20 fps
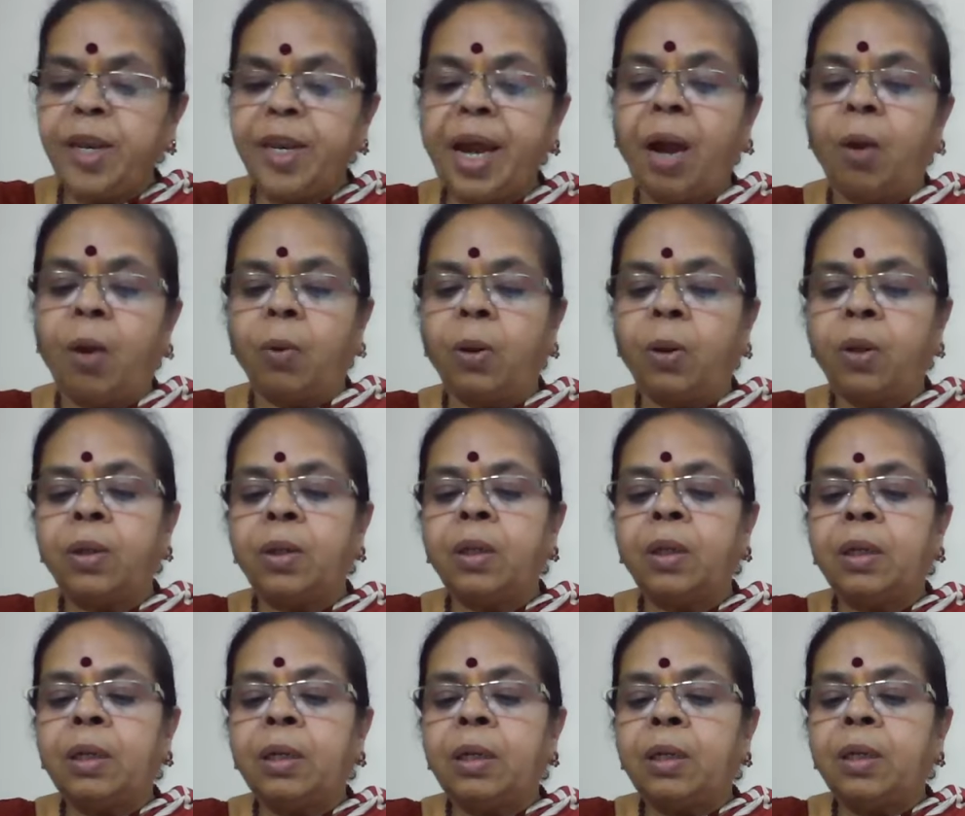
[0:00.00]
Now,
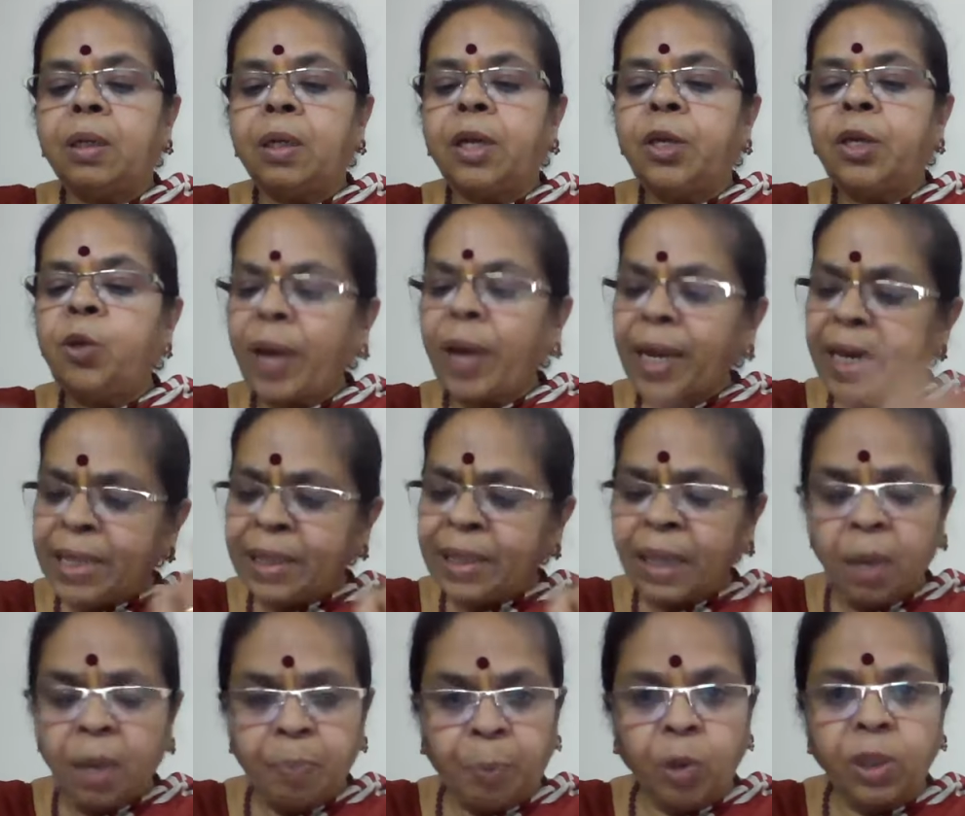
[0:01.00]
you can
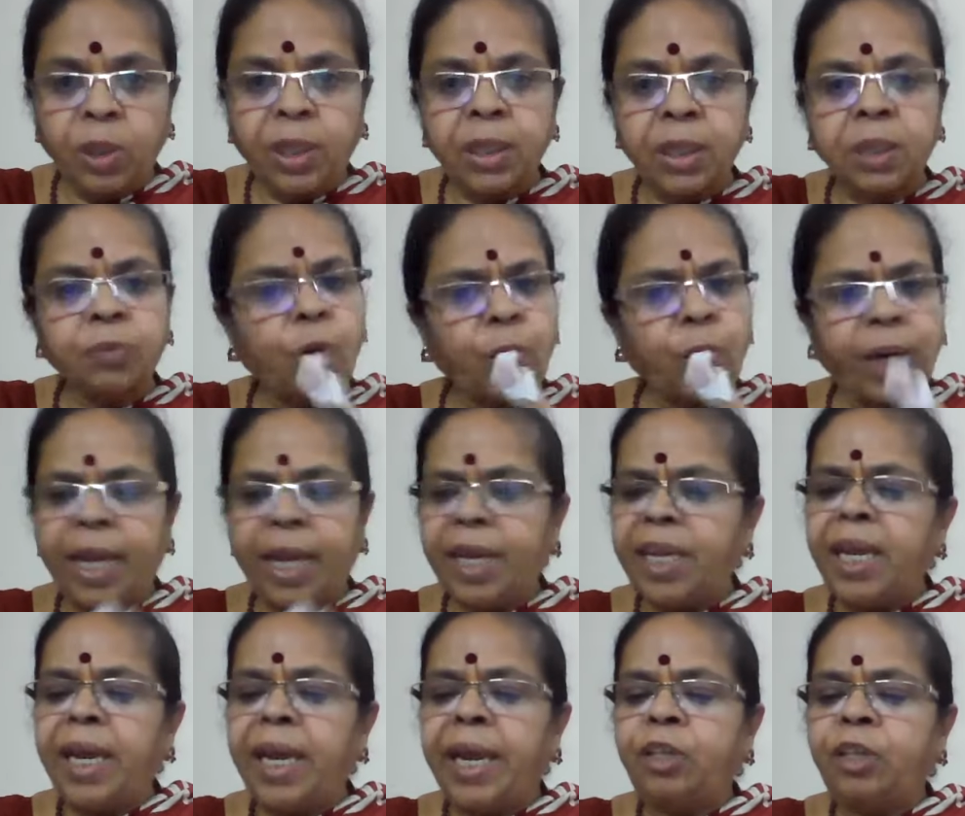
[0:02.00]
easily put this for
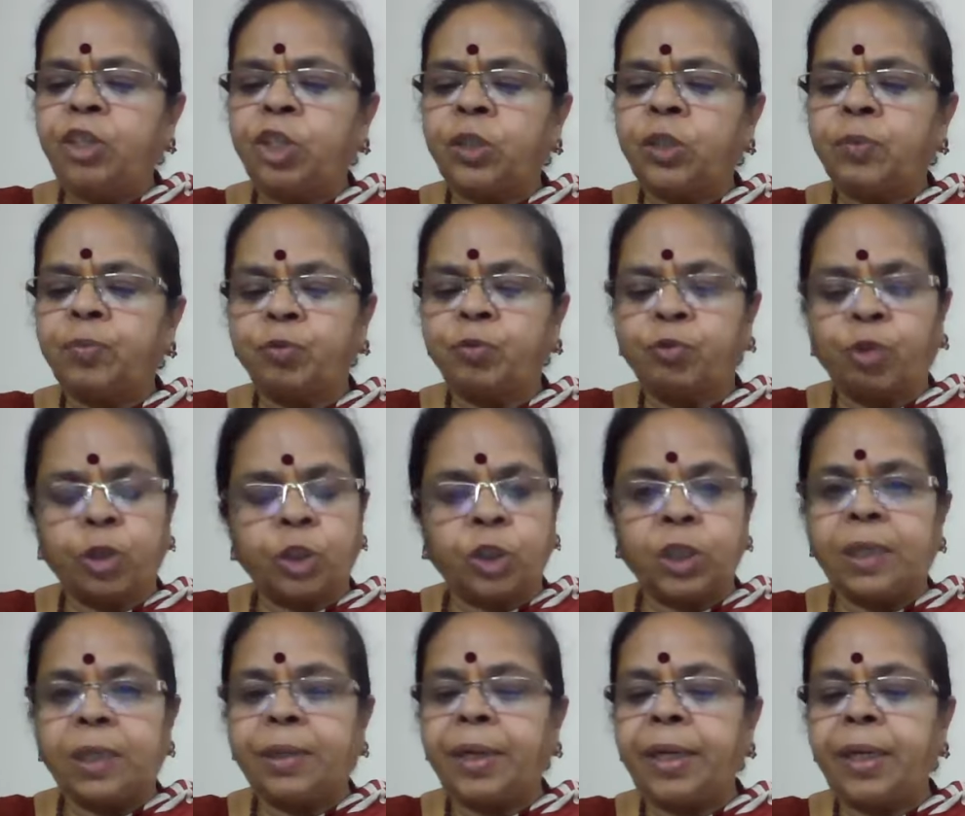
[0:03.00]
any age, for
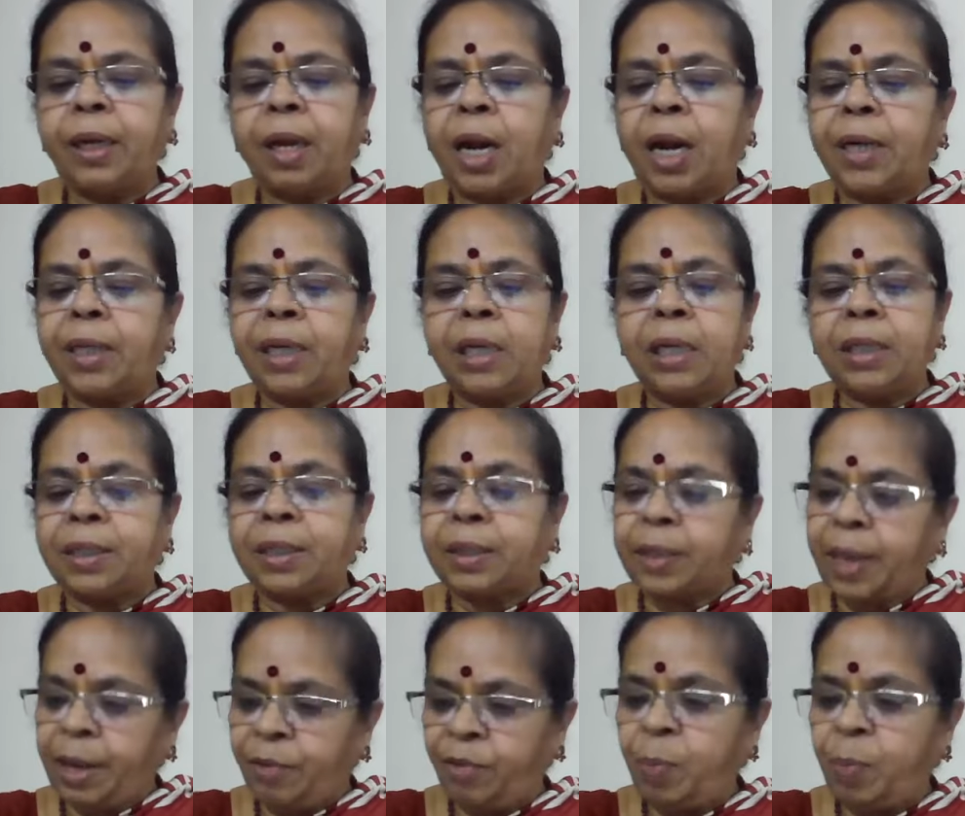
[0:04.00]
children,
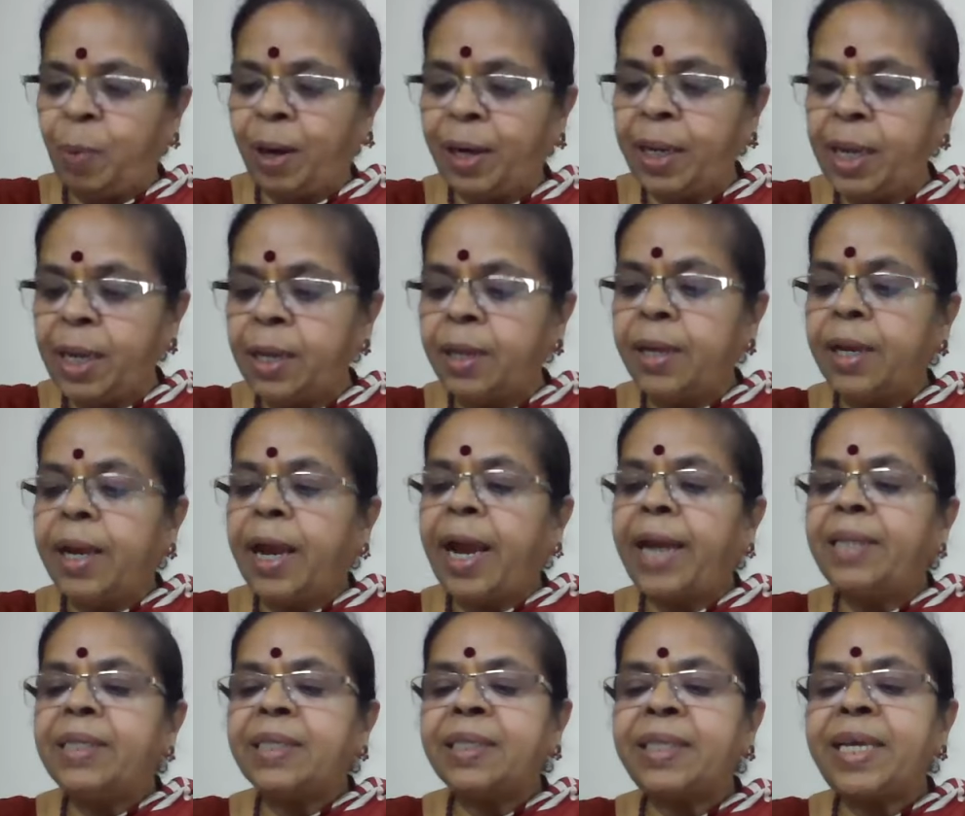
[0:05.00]
adults, everybody.
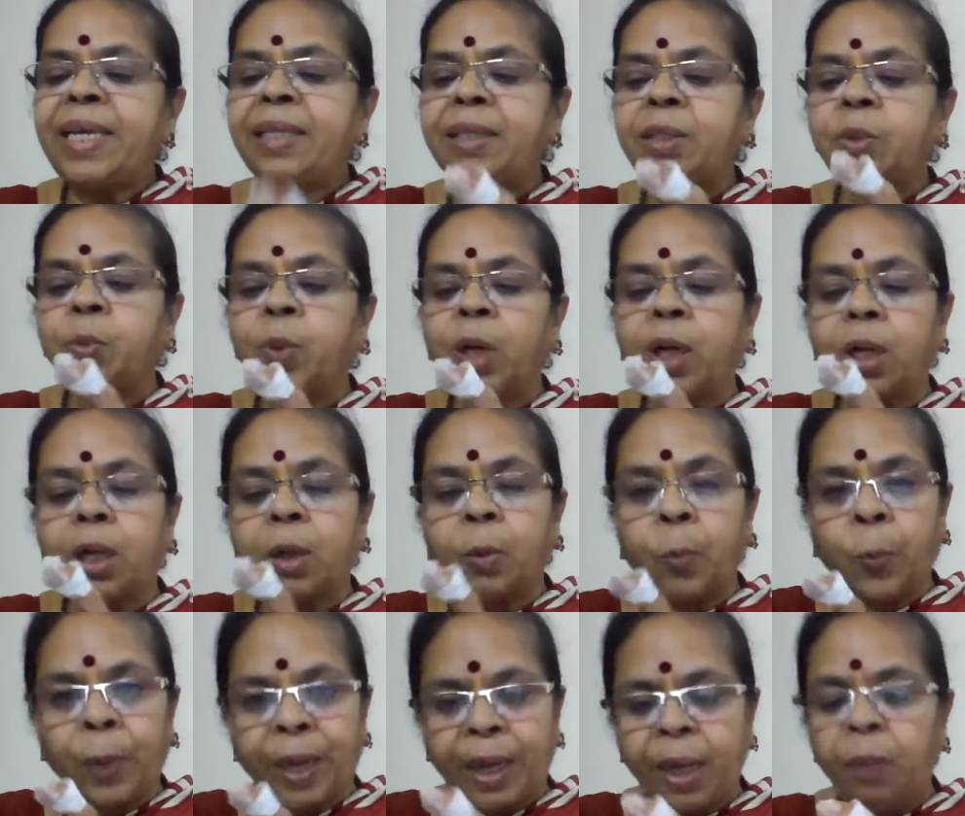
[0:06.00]
And seeds work
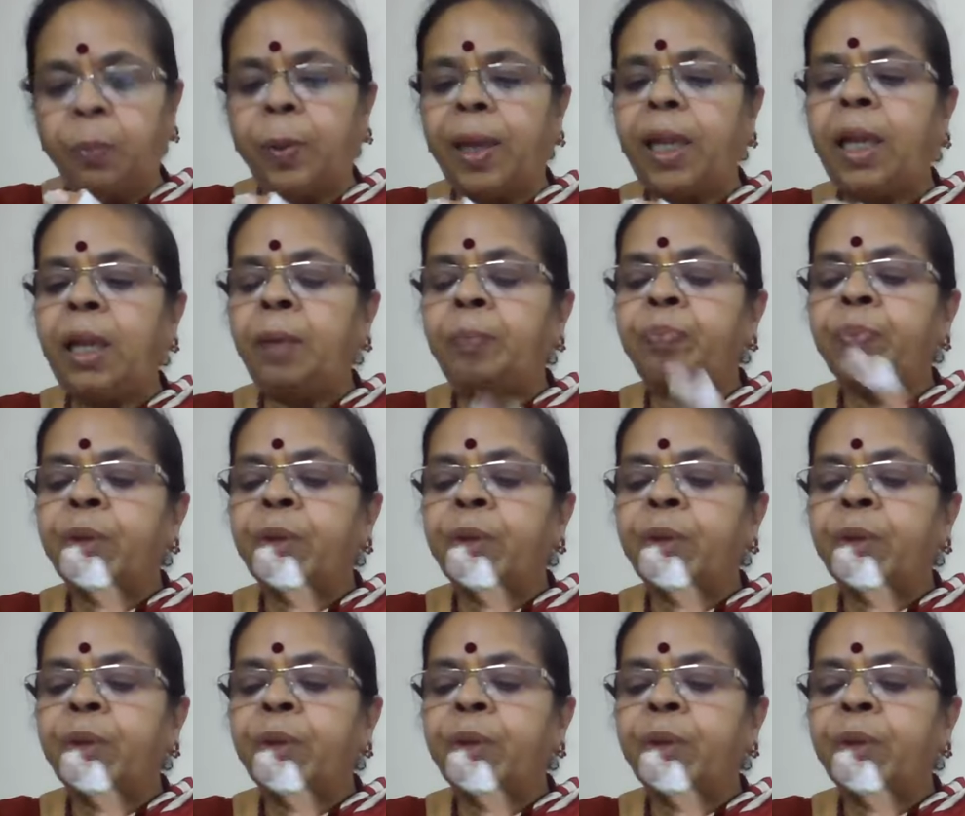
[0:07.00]
very well.